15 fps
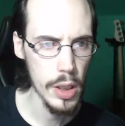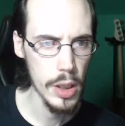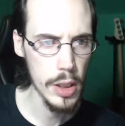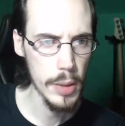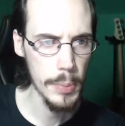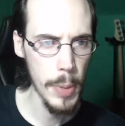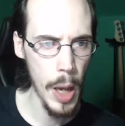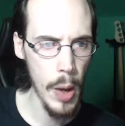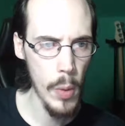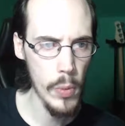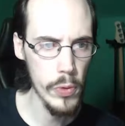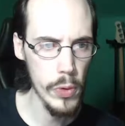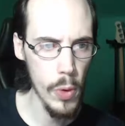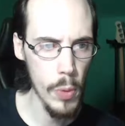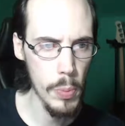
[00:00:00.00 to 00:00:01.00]
get by with
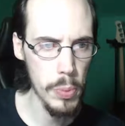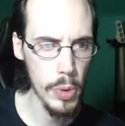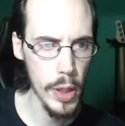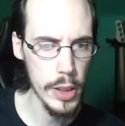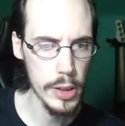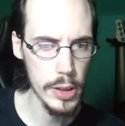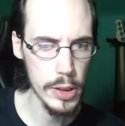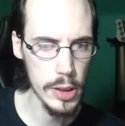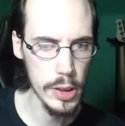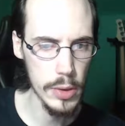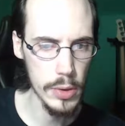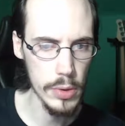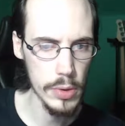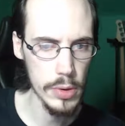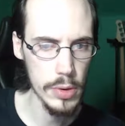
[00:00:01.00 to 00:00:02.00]
your own brains and
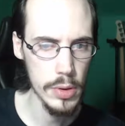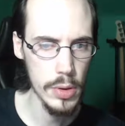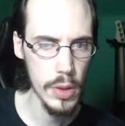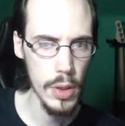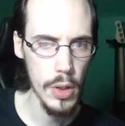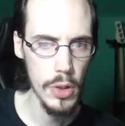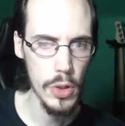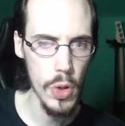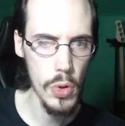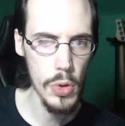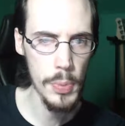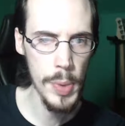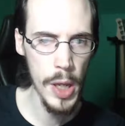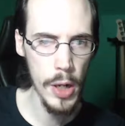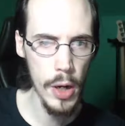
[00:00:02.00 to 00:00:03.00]
skills. Don't
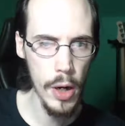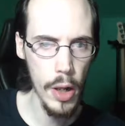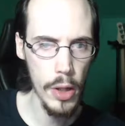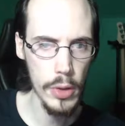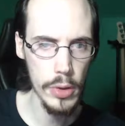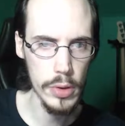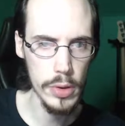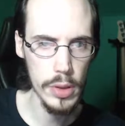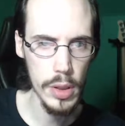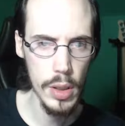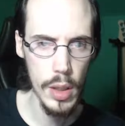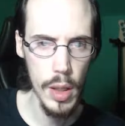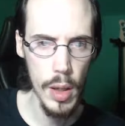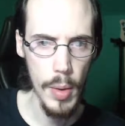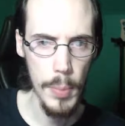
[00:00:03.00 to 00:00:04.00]
depend on others.
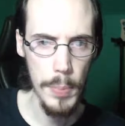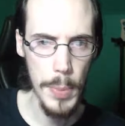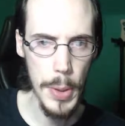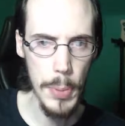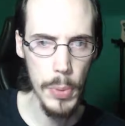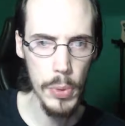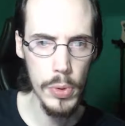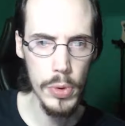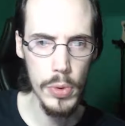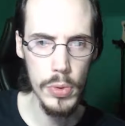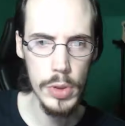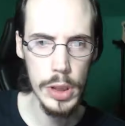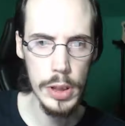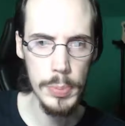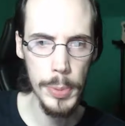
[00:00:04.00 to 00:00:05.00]
People do
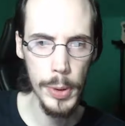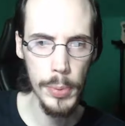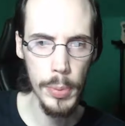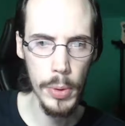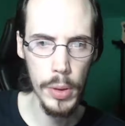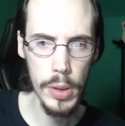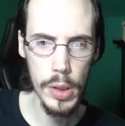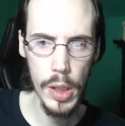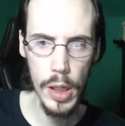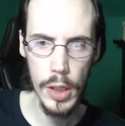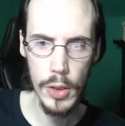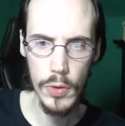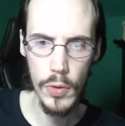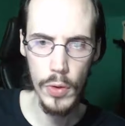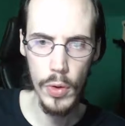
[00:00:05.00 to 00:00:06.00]
despicable
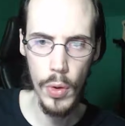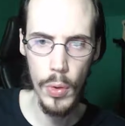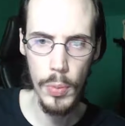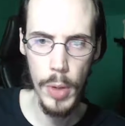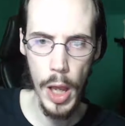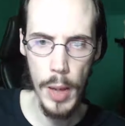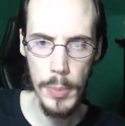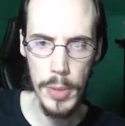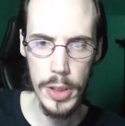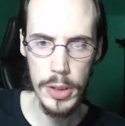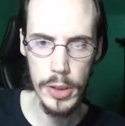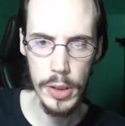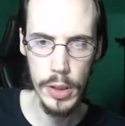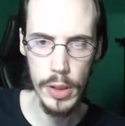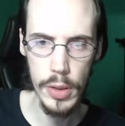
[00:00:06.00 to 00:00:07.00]
things for their own
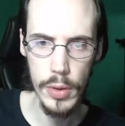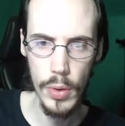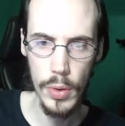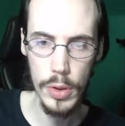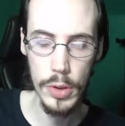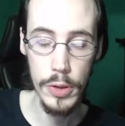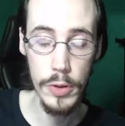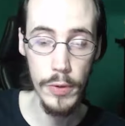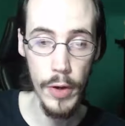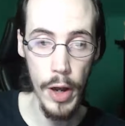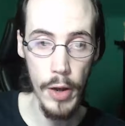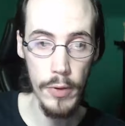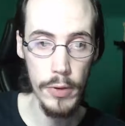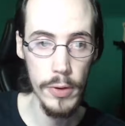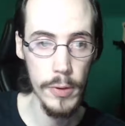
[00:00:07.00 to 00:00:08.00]
ambition or to
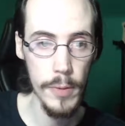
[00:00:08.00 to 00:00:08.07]
survive.